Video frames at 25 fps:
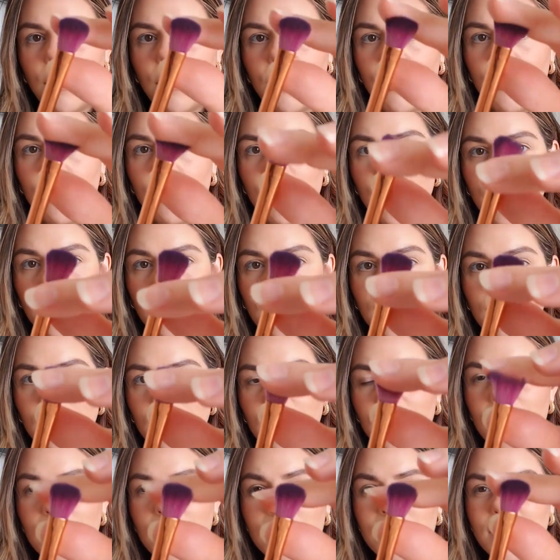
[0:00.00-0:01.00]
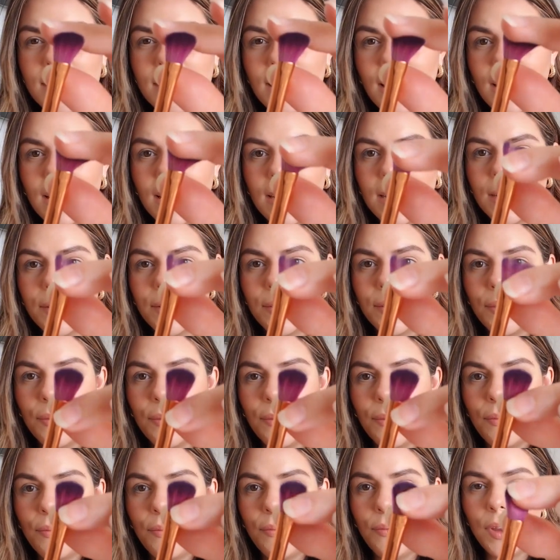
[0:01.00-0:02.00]
but it's like
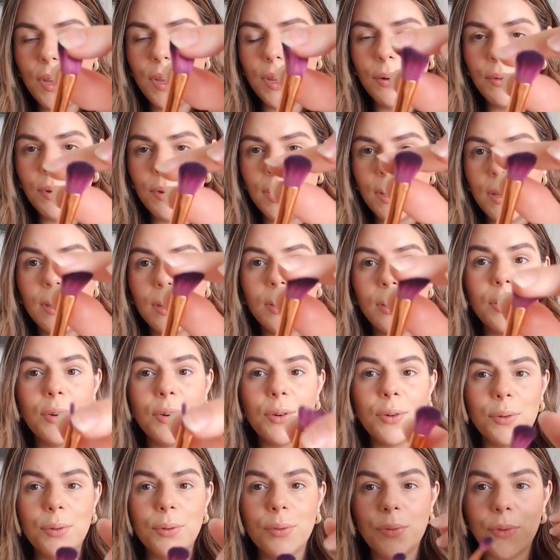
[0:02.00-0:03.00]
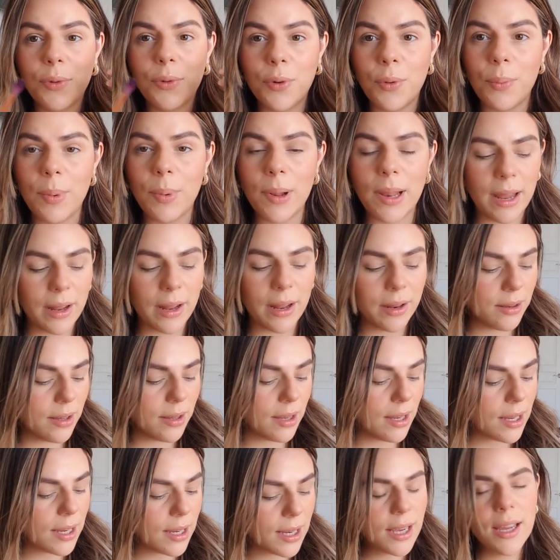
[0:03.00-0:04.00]
very good for
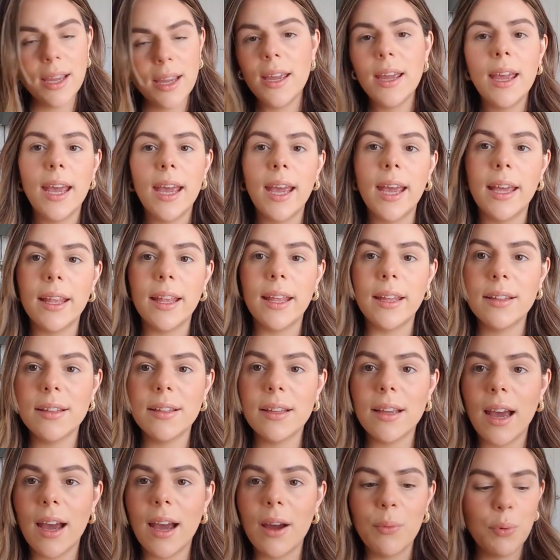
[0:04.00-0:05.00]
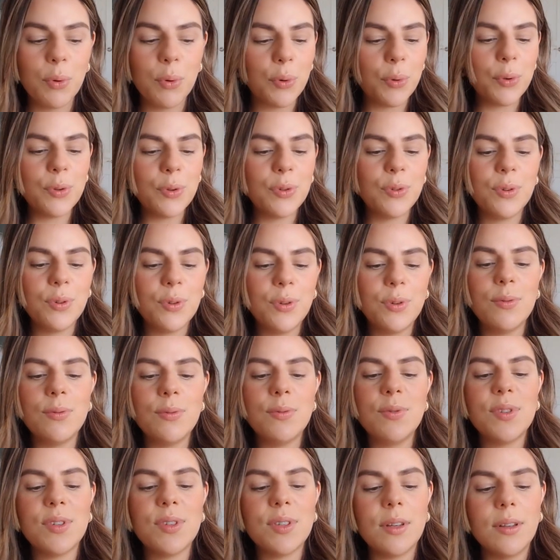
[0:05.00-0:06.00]
blending. And I'm going to
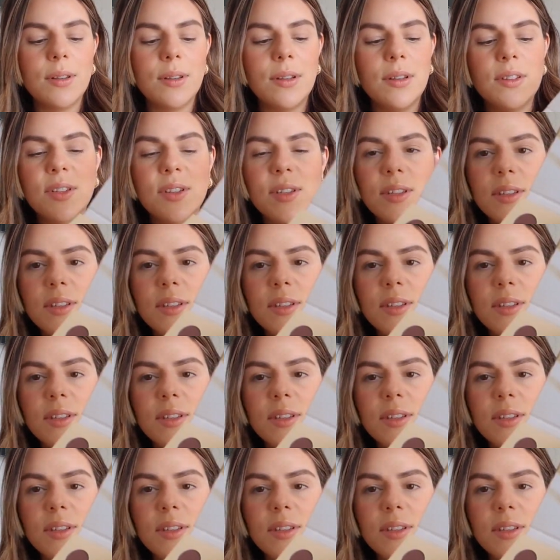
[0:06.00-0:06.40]
use this